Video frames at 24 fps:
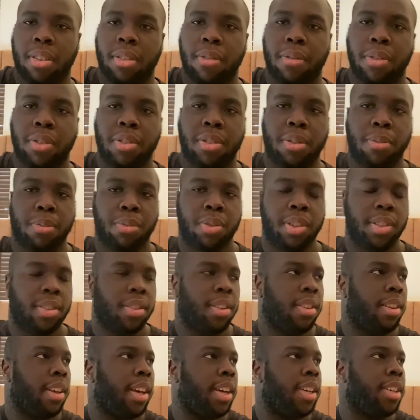For some
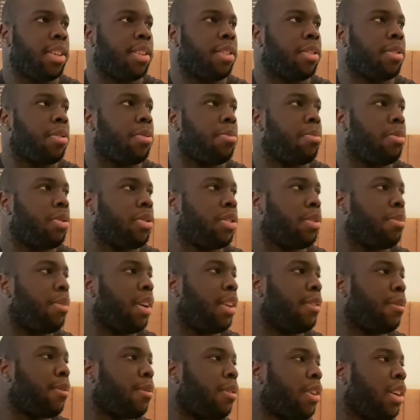reason, like, most of
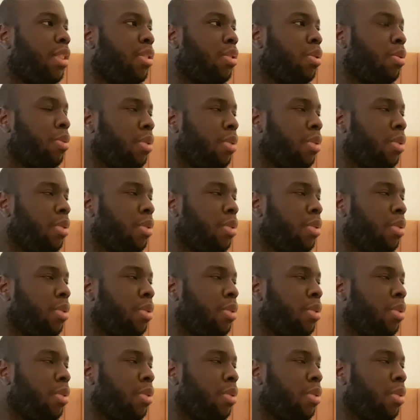my friends